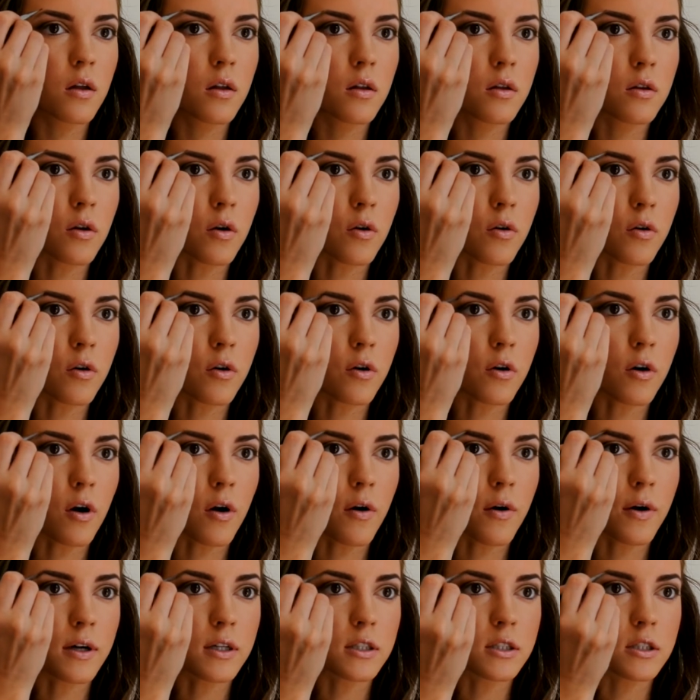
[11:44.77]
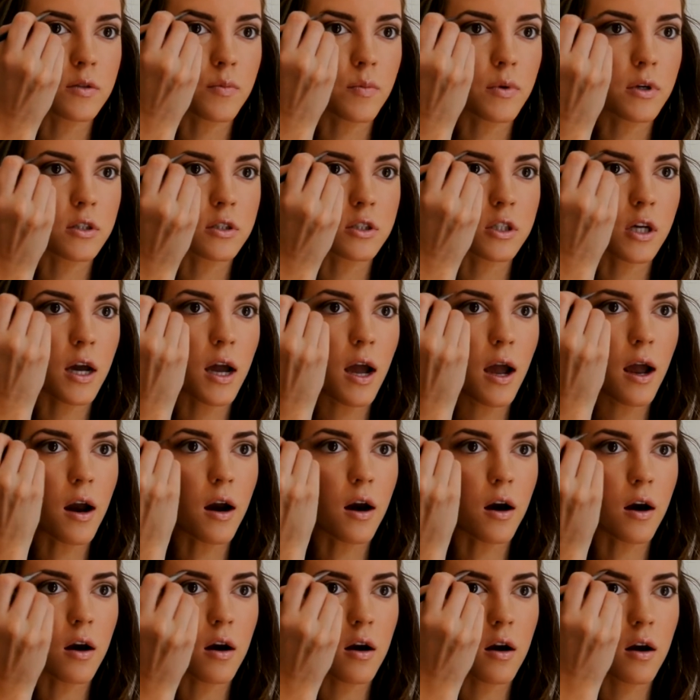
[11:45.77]
don't grow as much
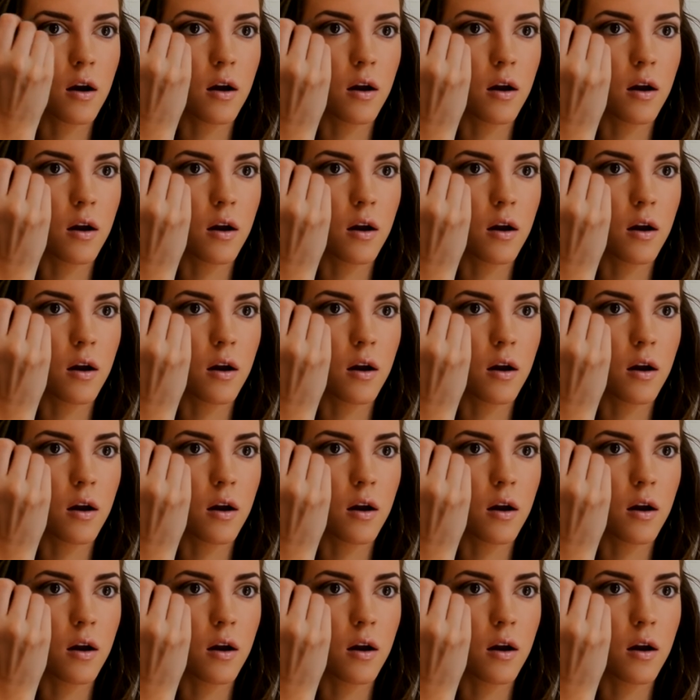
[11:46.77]
hair.